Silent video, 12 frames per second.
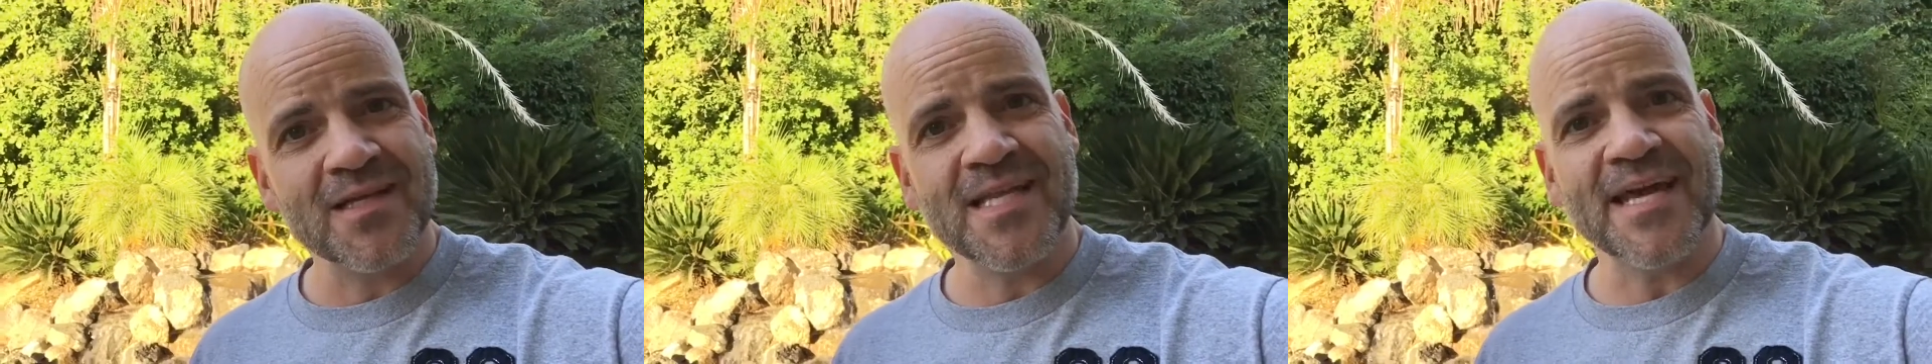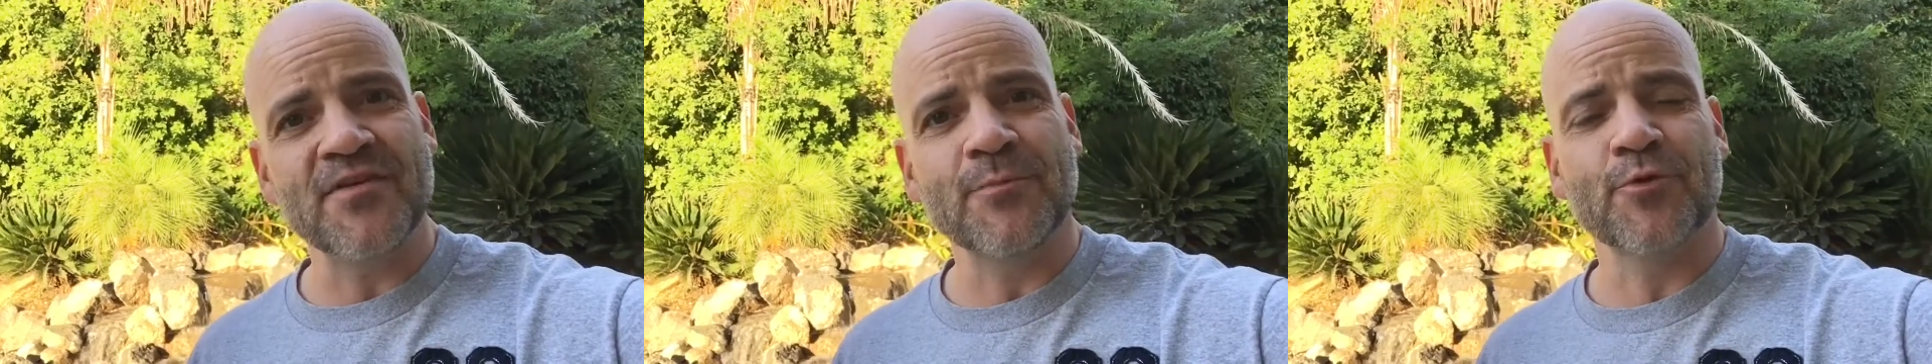
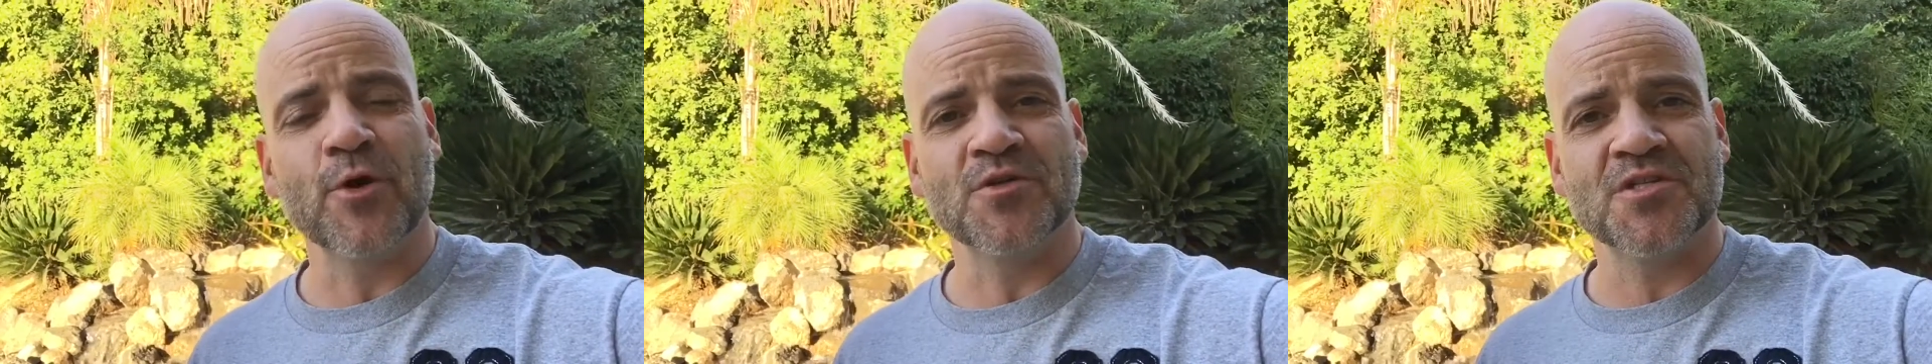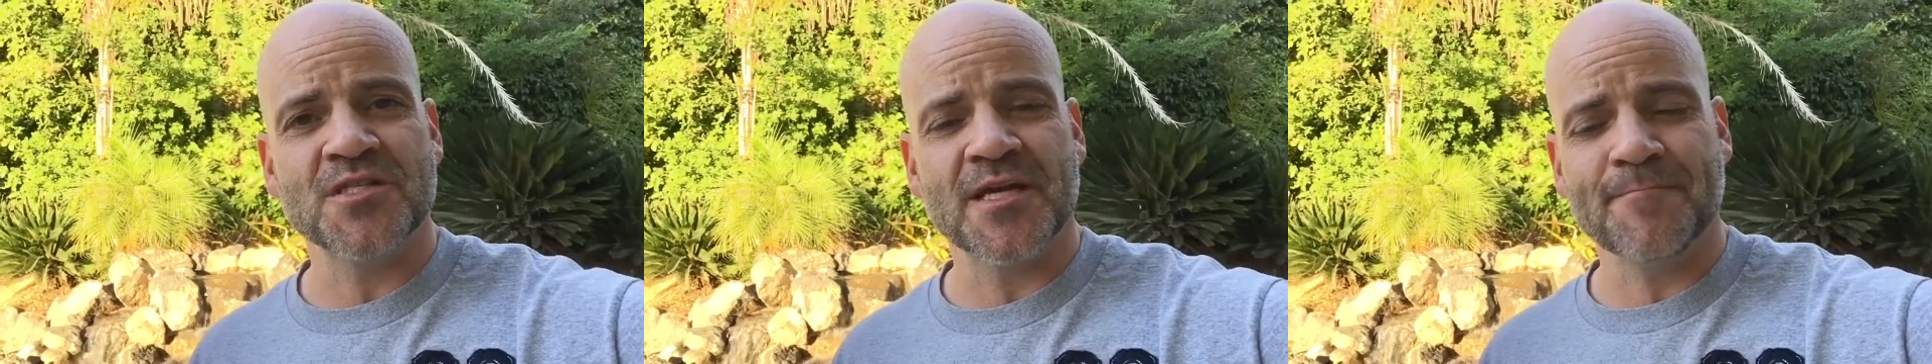David
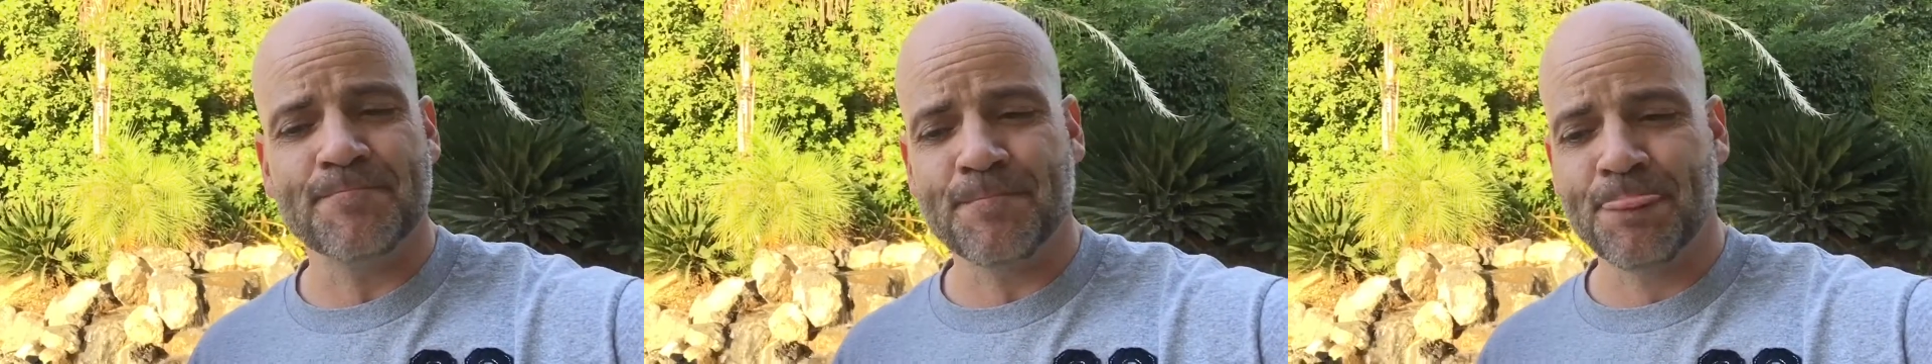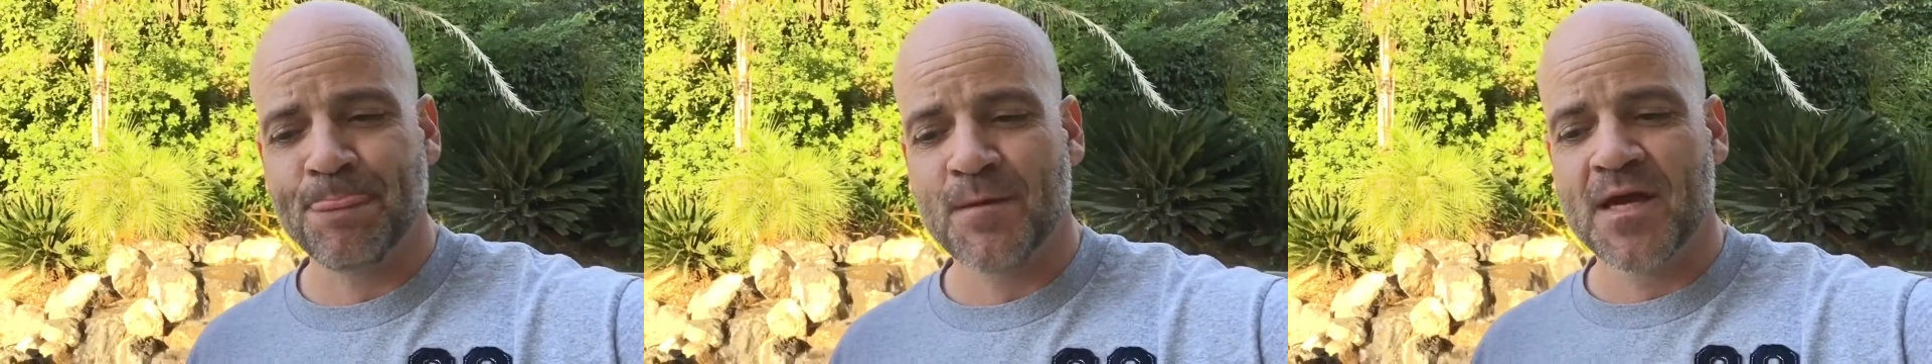approaches him,
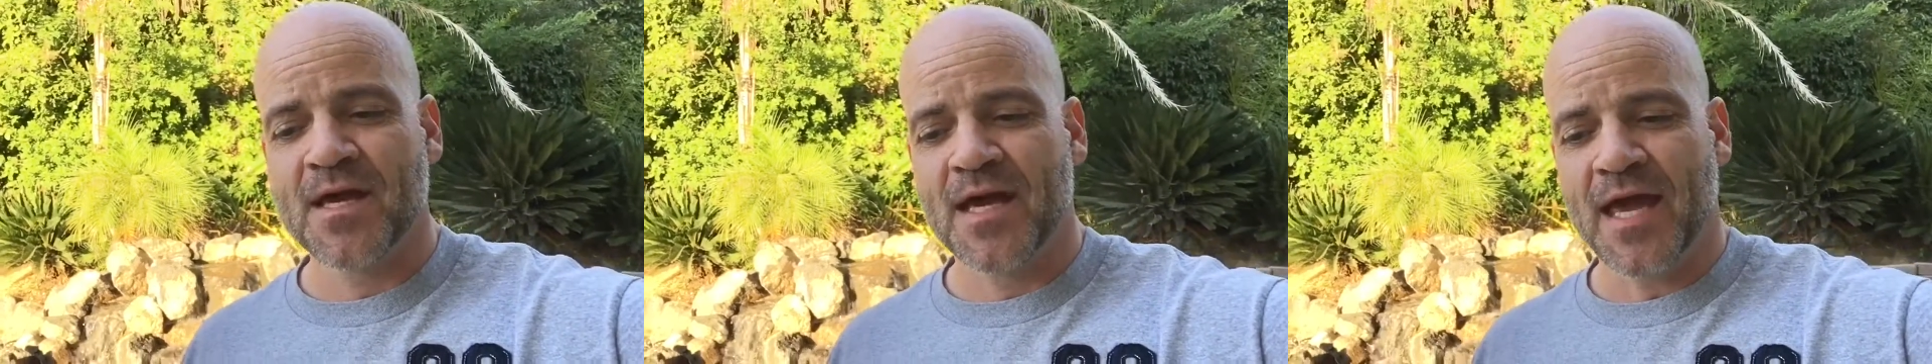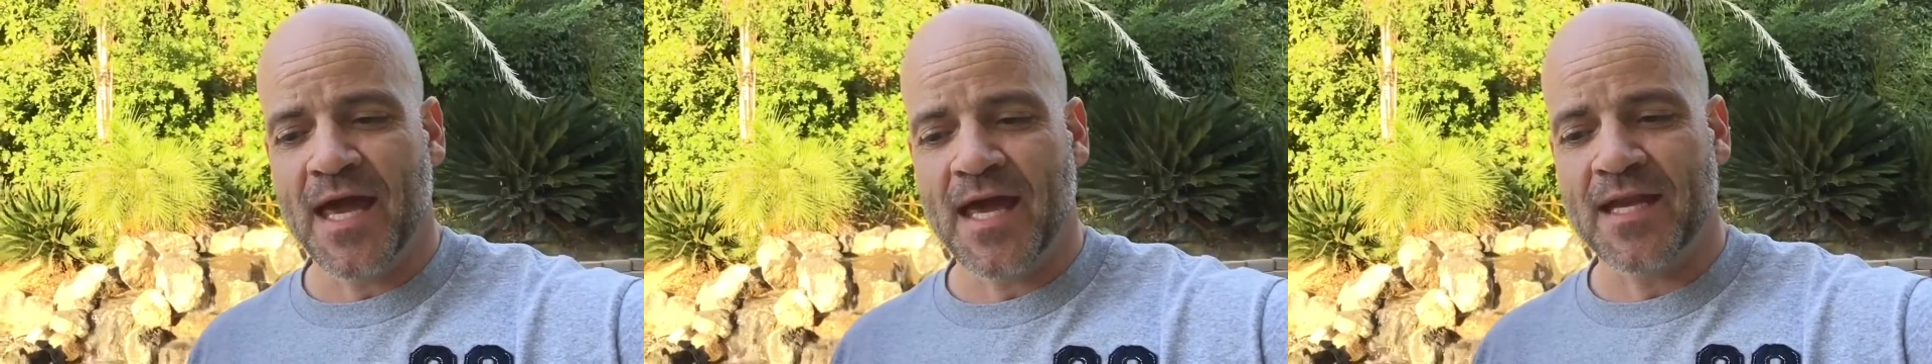
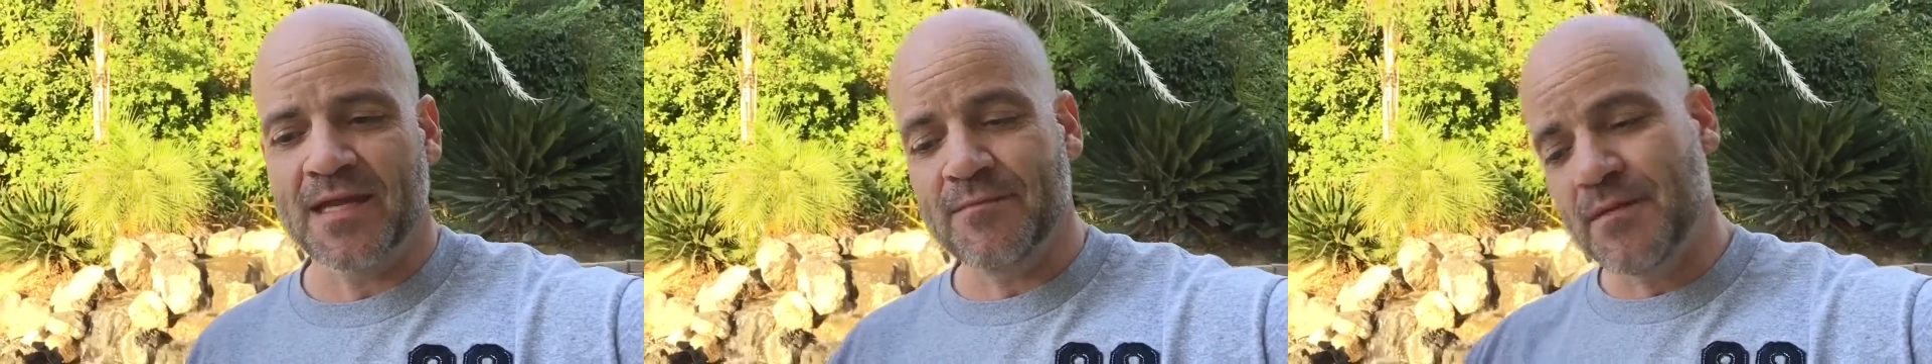and he